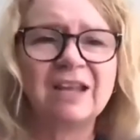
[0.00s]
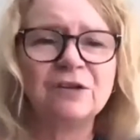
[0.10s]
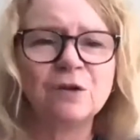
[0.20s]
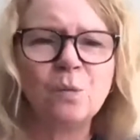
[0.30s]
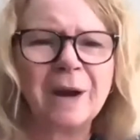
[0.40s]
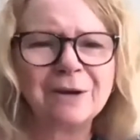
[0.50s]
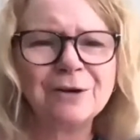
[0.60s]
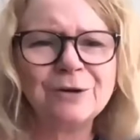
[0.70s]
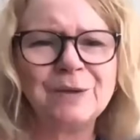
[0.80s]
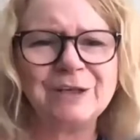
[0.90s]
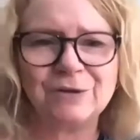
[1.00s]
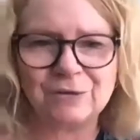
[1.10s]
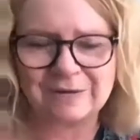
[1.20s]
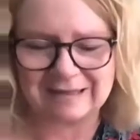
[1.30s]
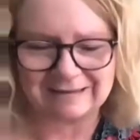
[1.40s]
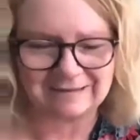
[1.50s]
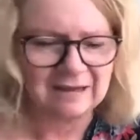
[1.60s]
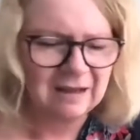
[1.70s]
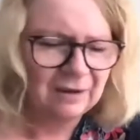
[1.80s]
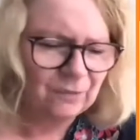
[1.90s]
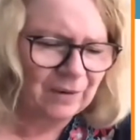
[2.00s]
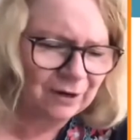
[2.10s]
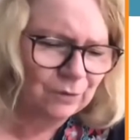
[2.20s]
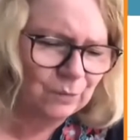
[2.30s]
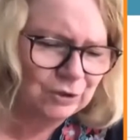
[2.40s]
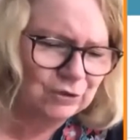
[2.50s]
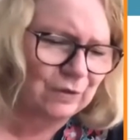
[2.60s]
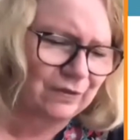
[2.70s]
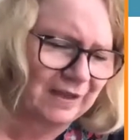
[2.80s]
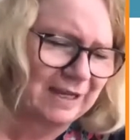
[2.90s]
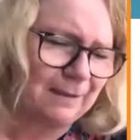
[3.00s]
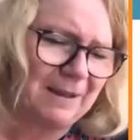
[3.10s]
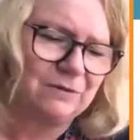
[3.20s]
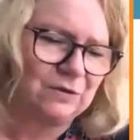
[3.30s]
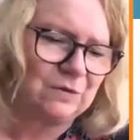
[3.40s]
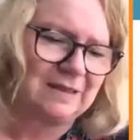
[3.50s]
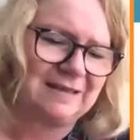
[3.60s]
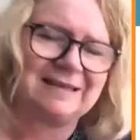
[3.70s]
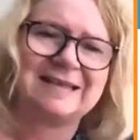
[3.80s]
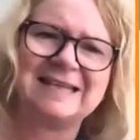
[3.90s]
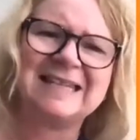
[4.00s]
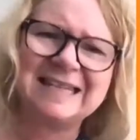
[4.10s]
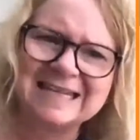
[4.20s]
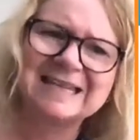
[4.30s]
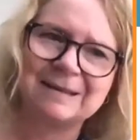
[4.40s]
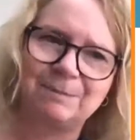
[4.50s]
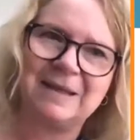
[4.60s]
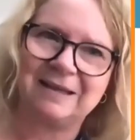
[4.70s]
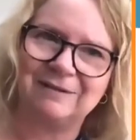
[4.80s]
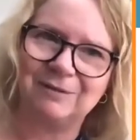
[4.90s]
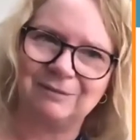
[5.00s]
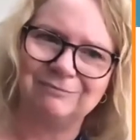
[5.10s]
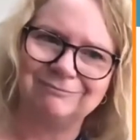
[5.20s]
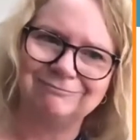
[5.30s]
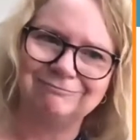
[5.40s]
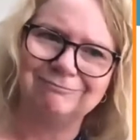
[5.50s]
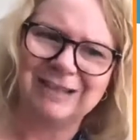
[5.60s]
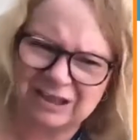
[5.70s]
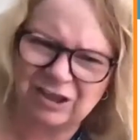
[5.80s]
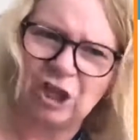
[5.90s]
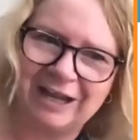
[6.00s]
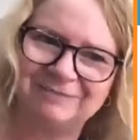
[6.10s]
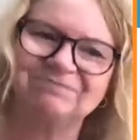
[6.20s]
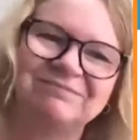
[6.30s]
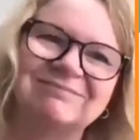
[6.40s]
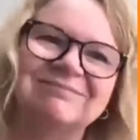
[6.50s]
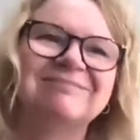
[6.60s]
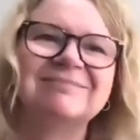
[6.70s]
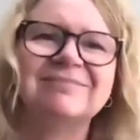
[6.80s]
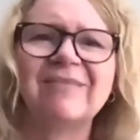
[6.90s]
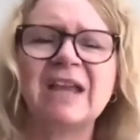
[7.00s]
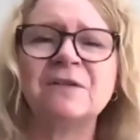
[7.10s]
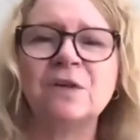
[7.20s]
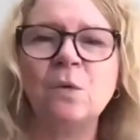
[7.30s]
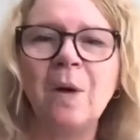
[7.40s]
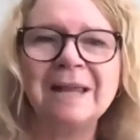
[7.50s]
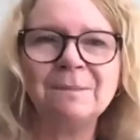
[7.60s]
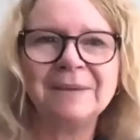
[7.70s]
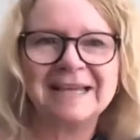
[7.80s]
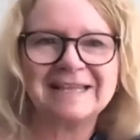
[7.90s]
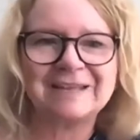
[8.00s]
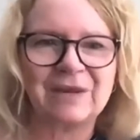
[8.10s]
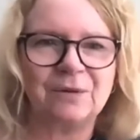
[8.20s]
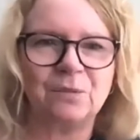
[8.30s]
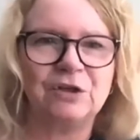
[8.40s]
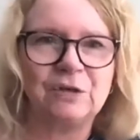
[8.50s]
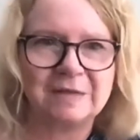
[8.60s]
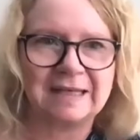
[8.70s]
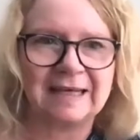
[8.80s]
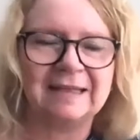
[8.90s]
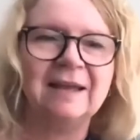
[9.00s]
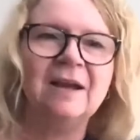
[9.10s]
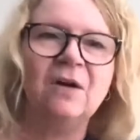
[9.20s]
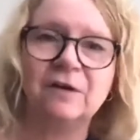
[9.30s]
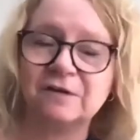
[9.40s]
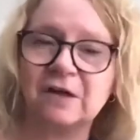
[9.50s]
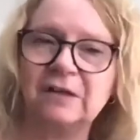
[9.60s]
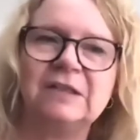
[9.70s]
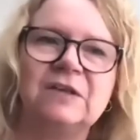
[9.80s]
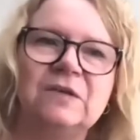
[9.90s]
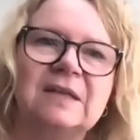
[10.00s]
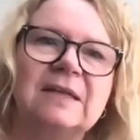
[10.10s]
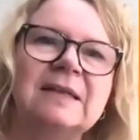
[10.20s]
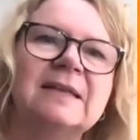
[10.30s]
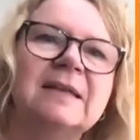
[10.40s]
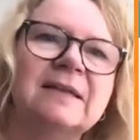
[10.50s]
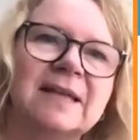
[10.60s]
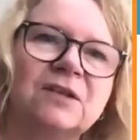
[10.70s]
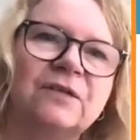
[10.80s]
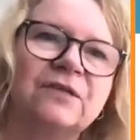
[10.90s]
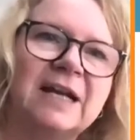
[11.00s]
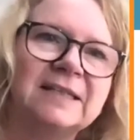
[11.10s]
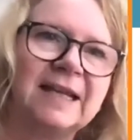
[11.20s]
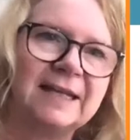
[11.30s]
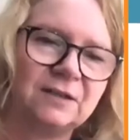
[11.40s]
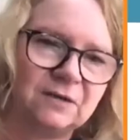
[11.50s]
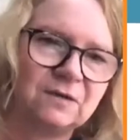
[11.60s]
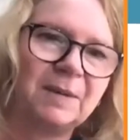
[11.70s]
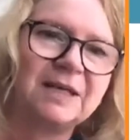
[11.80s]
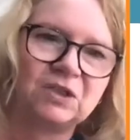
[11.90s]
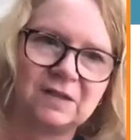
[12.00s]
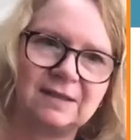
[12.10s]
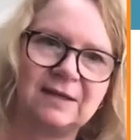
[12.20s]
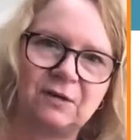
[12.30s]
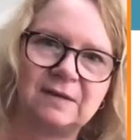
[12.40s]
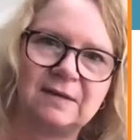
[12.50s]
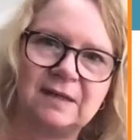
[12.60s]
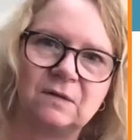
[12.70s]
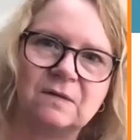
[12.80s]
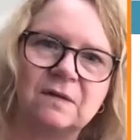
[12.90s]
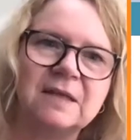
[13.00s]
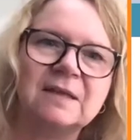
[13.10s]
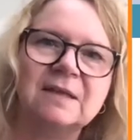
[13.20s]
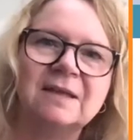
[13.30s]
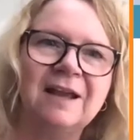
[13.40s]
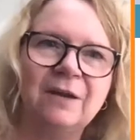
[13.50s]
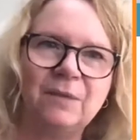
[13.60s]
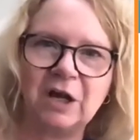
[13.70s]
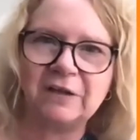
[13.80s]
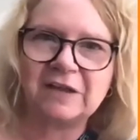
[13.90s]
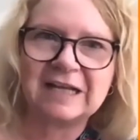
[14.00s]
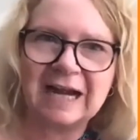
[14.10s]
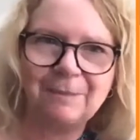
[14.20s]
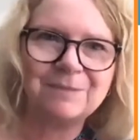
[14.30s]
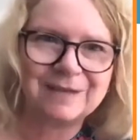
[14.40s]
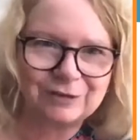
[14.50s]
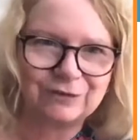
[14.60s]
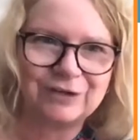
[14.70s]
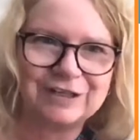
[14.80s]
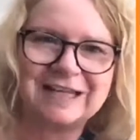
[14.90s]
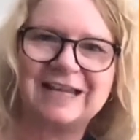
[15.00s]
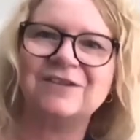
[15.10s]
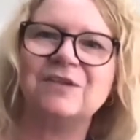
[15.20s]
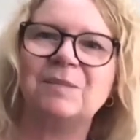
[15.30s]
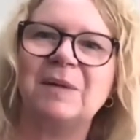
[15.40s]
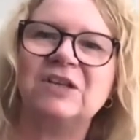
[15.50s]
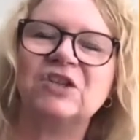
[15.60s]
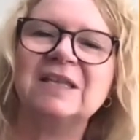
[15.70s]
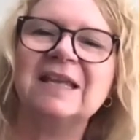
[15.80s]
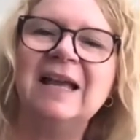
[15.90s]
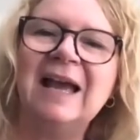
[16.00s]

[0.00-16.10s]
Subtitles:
So where could we use this? Where would you think about using this? Because it is it's a lot. So one place that we're using it or starting to use it is in the Center for Undiagnosed Patients here at Cedars. So this is, we call it the CUP, Center for Undiagnosed Patients.